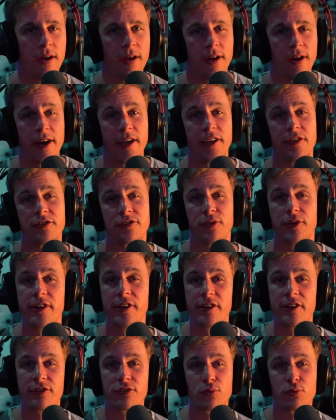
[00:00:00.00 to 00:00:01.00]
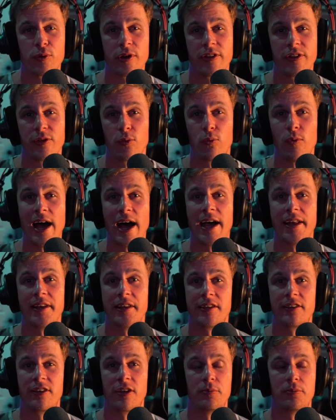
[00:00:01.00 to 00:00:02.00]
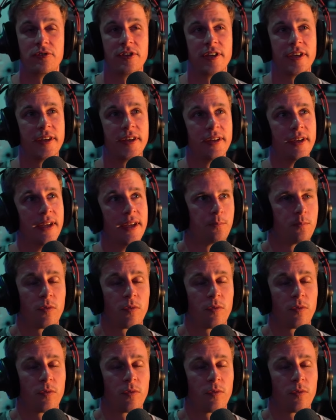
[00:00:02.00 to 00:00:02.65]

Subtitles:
All right, so here's where the widening comes in.